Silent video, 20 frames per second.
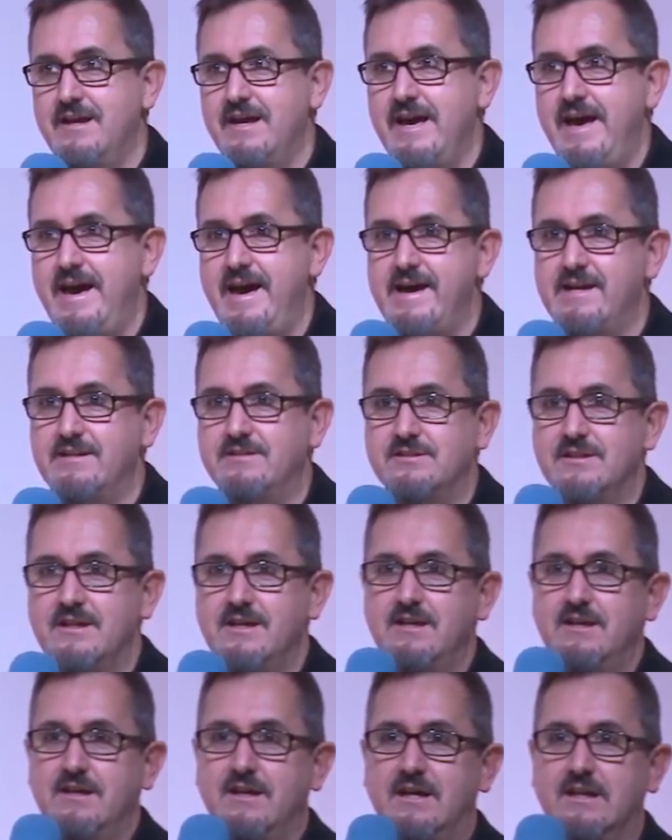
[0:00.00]
And
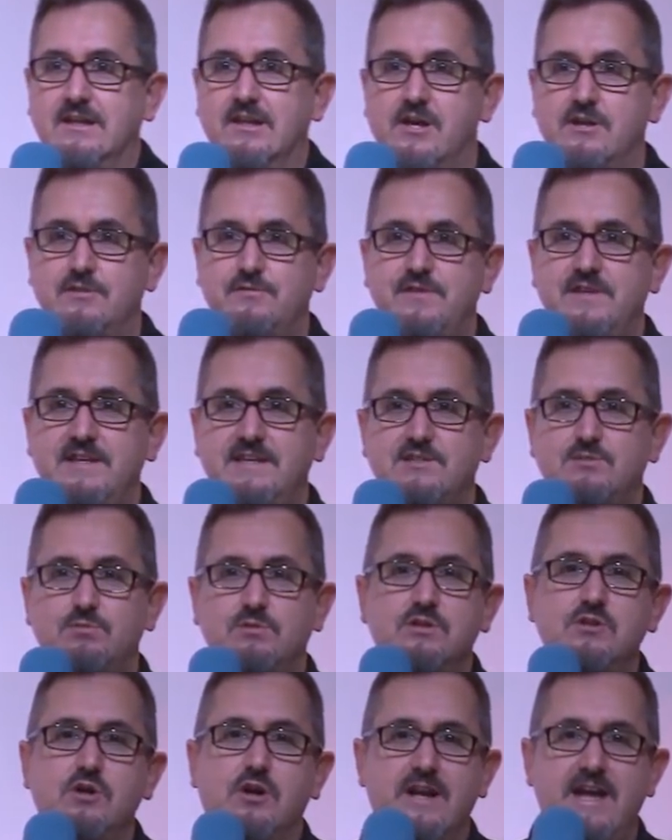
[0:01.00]
a lot of things were
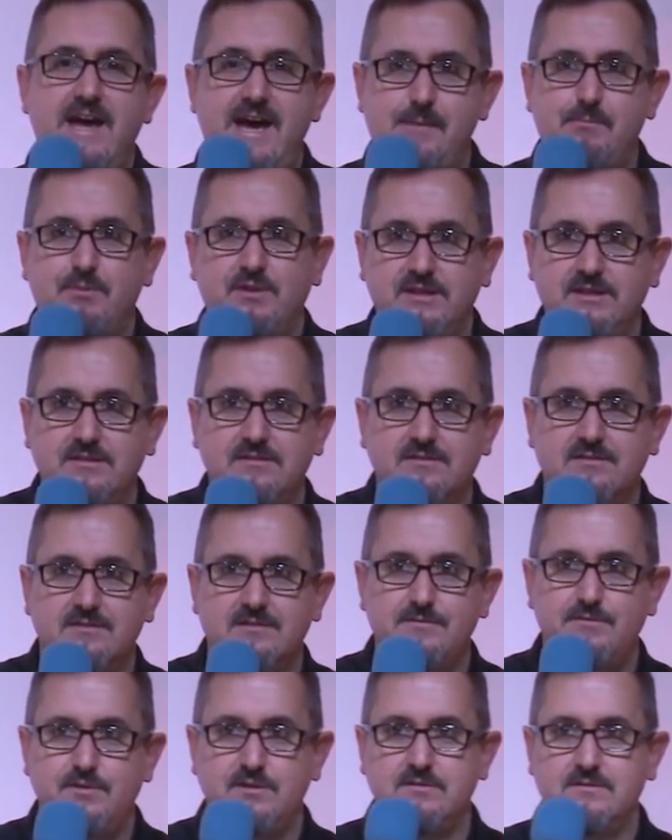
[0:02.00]
not happening.
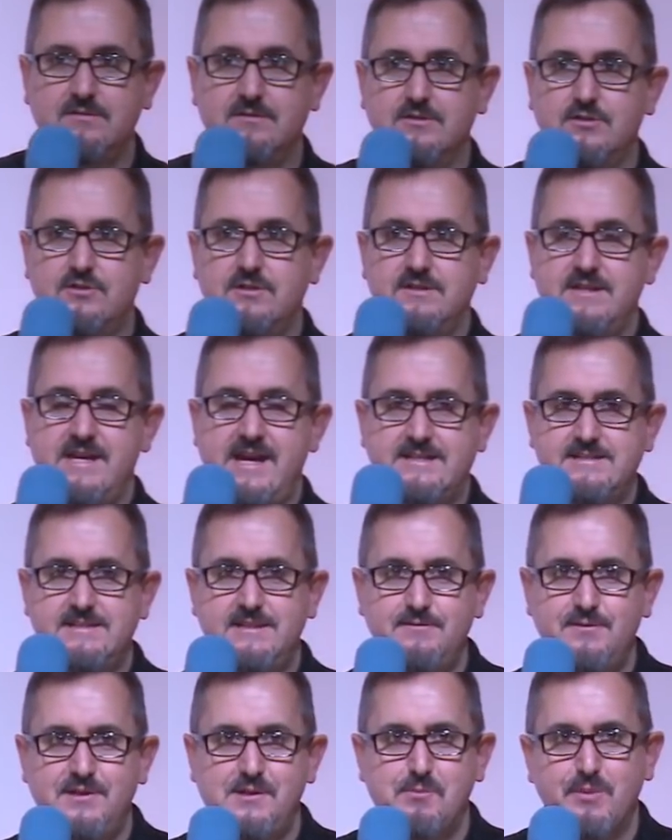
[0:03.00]
If you look at the
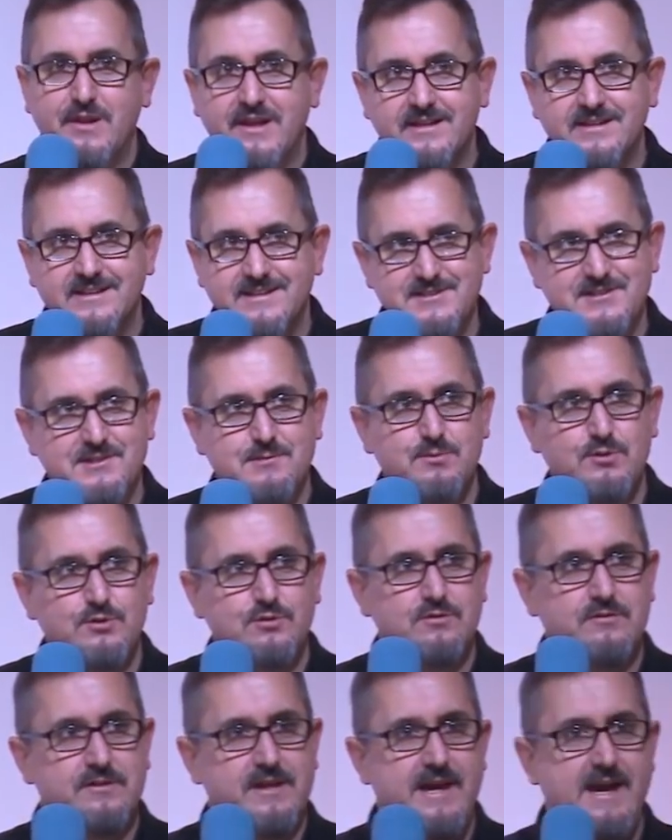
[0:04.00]
activity plugins in
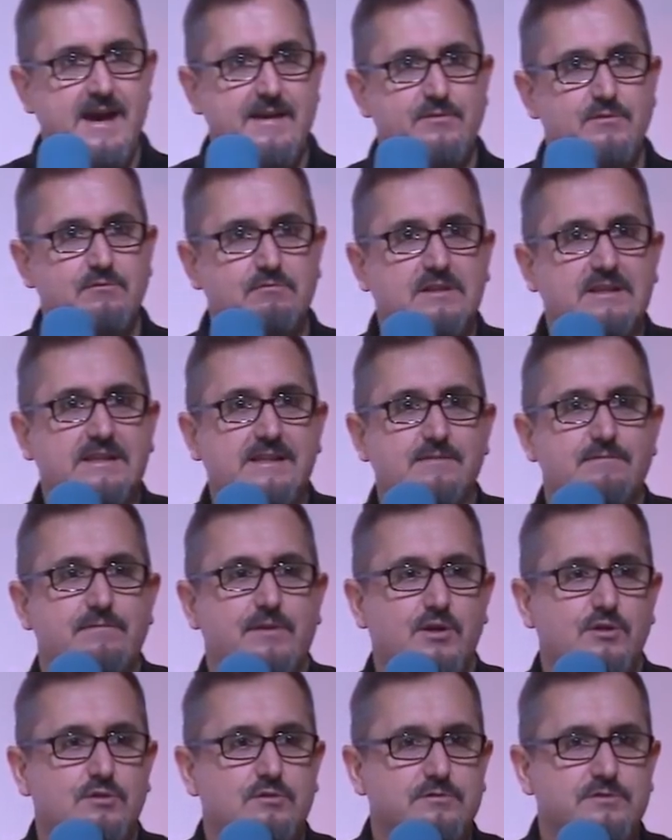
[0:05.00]
Moodle, they haven't really
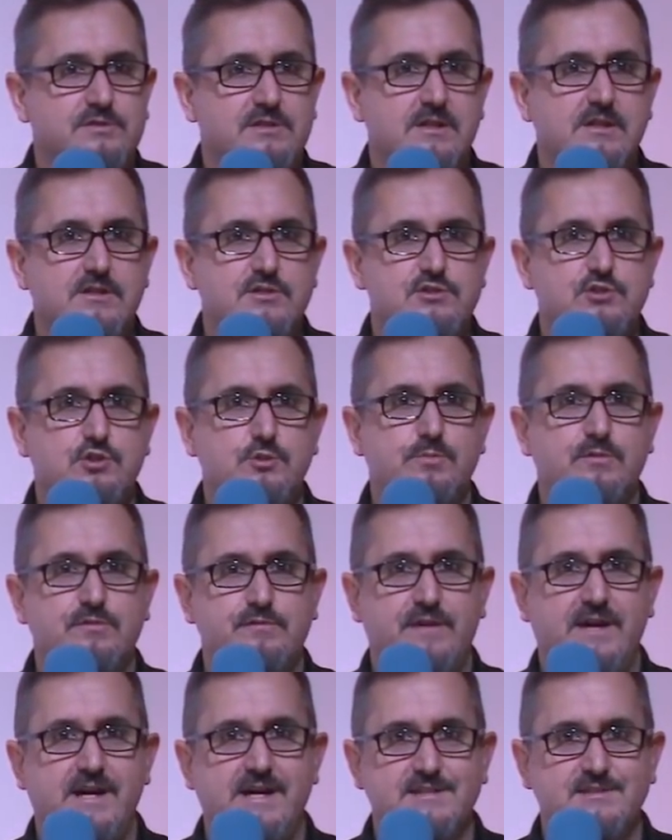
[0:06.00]
evolved super
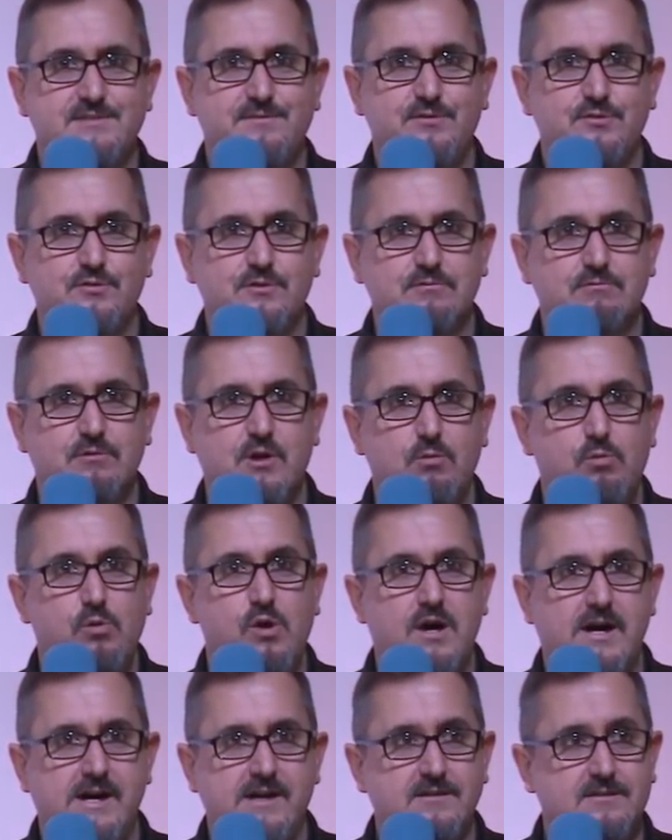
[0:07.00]
fast for a, a
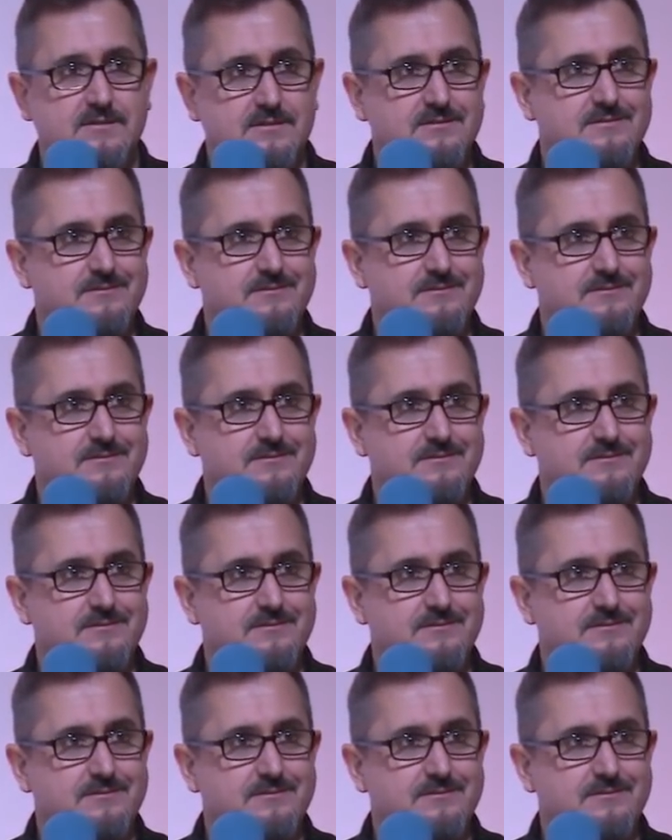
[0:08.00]
while.